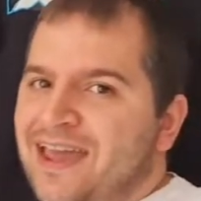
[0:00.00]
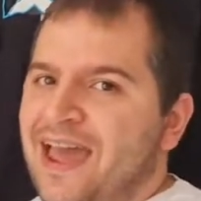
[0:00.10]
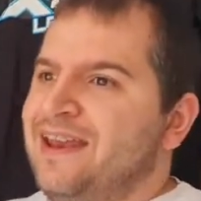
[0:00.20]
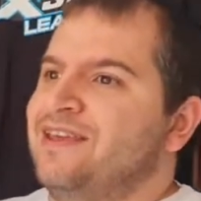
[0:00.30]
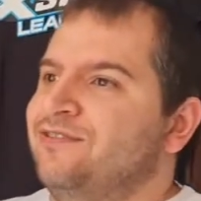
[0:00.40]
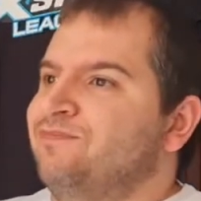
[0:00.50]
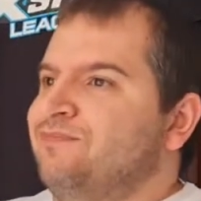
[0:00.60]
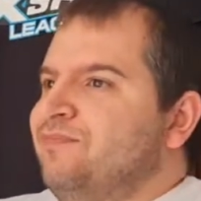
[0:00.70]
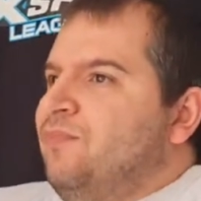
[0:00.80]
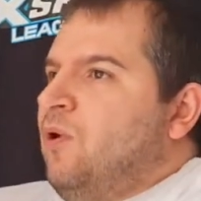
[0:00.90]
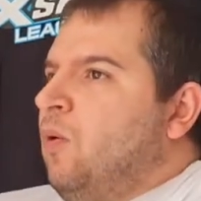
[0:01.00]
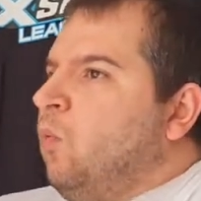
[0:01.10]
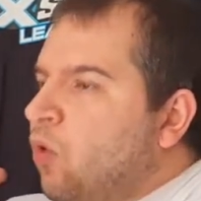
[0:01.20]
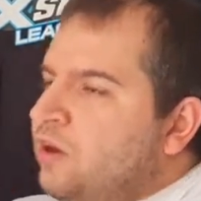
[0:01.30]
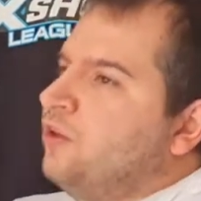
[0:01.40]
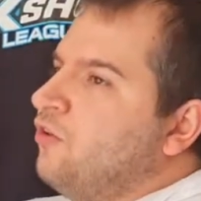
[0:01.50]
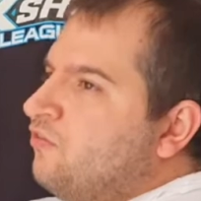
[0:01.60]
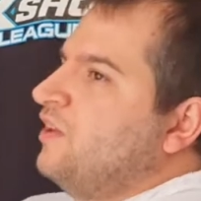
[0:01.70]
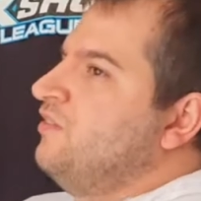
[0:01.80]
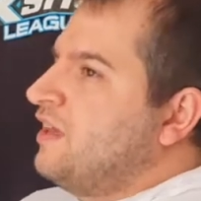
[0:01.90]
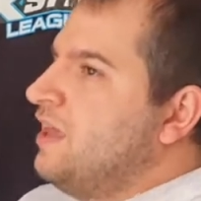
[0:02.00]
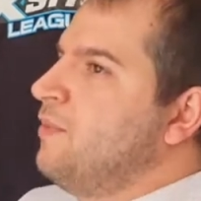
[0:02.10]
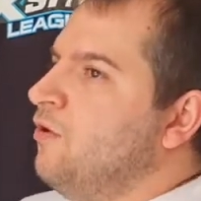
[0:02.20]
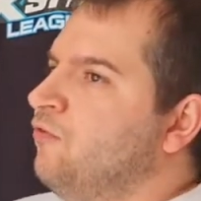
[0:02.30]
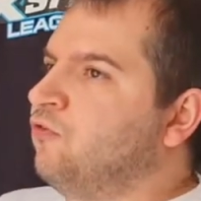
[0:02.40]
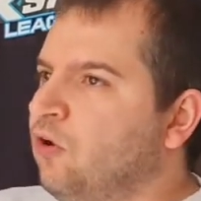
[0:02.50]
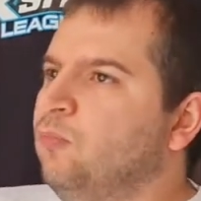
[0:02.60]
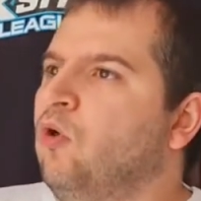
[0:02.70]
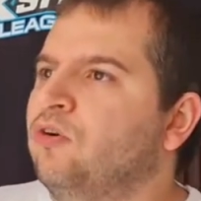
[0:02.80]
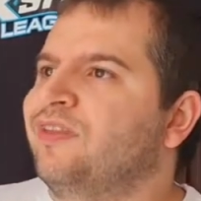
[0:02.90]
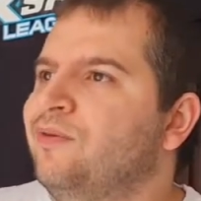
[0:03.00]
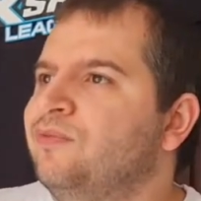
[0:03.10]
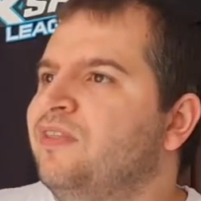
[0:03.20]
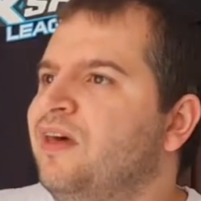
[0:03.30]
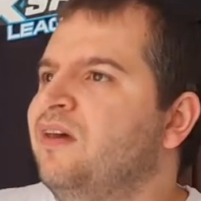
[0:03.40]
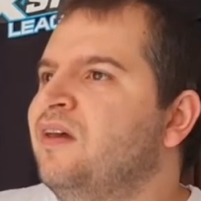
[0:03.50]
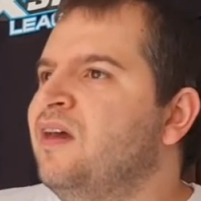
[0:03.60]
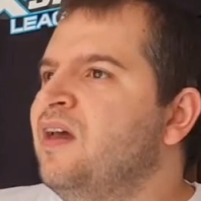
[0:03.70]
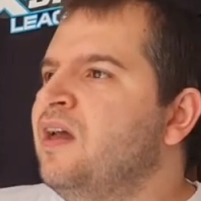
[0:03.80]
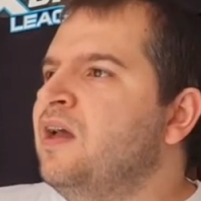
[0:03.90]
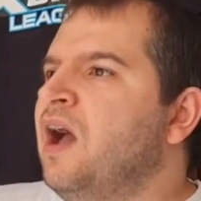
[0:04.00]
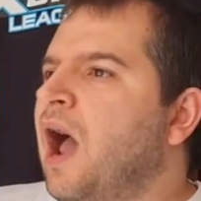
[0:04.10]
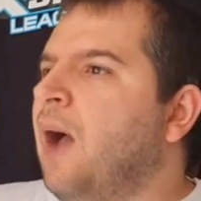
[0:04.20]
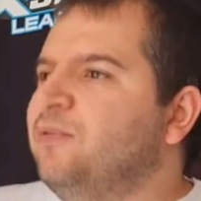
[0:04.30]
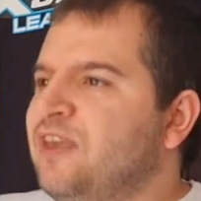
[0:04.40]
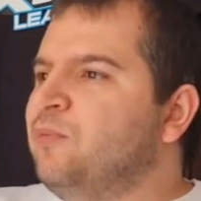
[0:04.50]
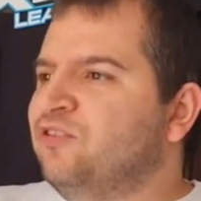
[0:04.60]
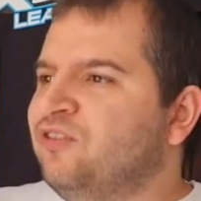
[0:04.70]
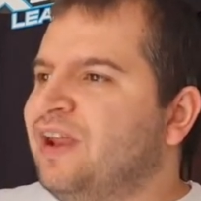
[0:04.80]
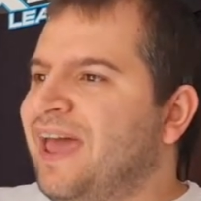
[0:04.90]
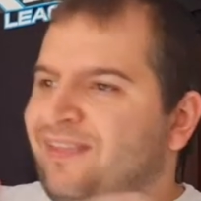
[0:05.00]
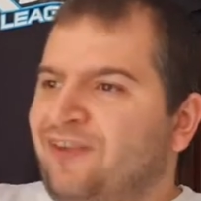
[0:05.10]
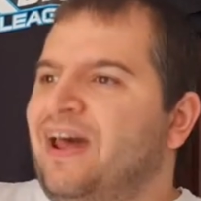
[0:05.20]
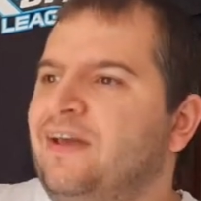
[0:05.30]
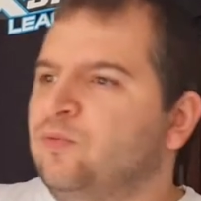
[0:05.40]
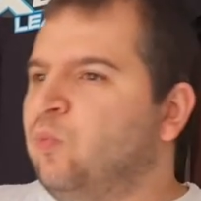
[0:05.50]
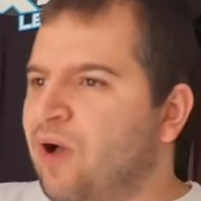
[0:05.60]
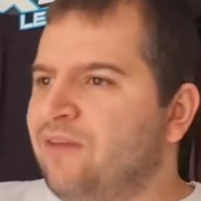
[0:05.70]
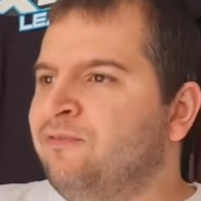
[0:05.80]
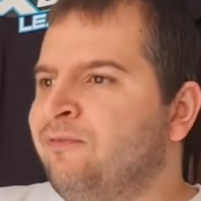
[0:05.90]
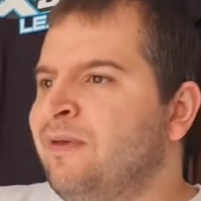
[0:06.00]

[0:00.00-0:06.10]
and it's one of the good things that came out from lockdown, that I was able to sort of interact with